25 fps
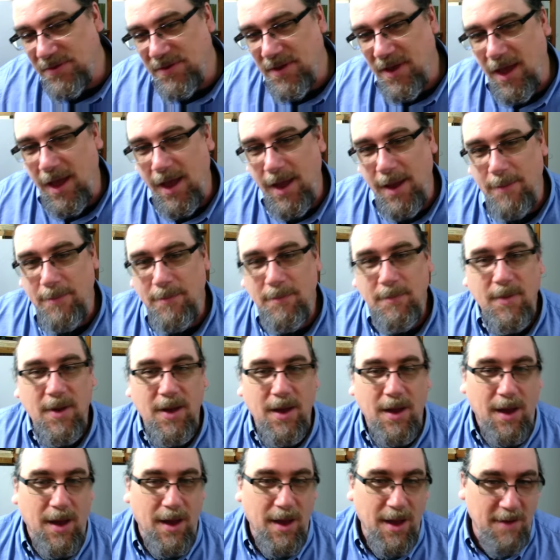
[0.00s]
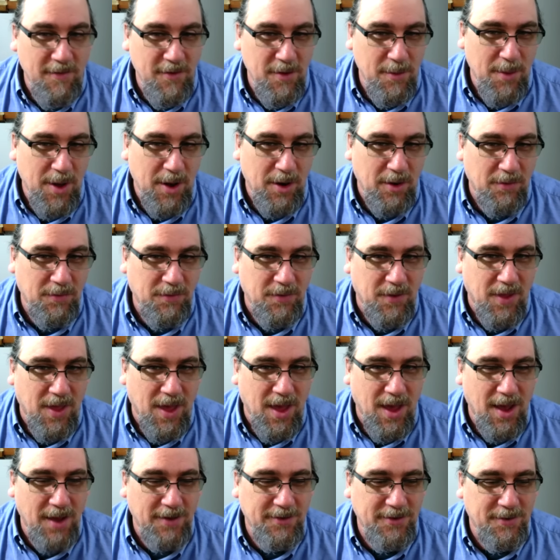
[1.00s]
time, uh, Heavy Metal
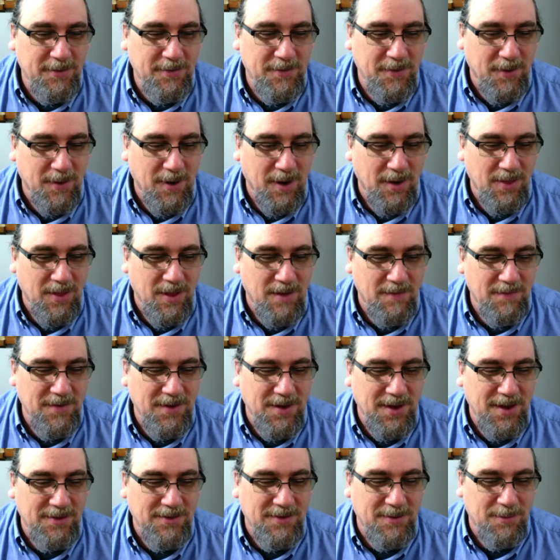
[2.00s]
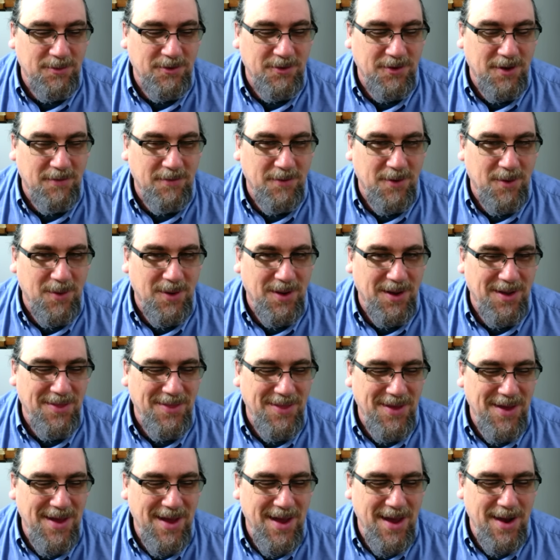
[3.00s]
Philosopher, I'd love to get some stuff going
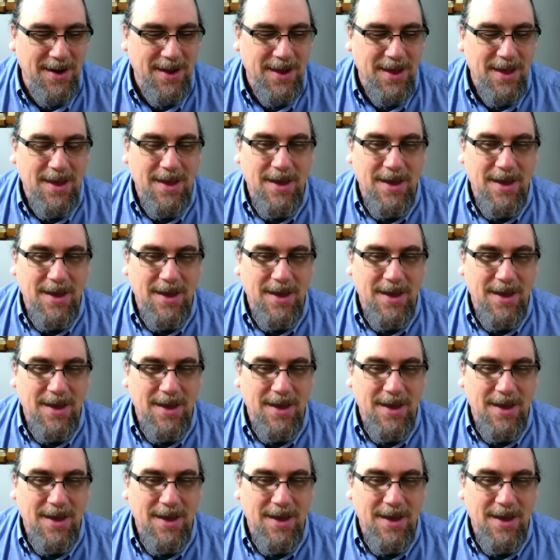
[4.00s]
in that.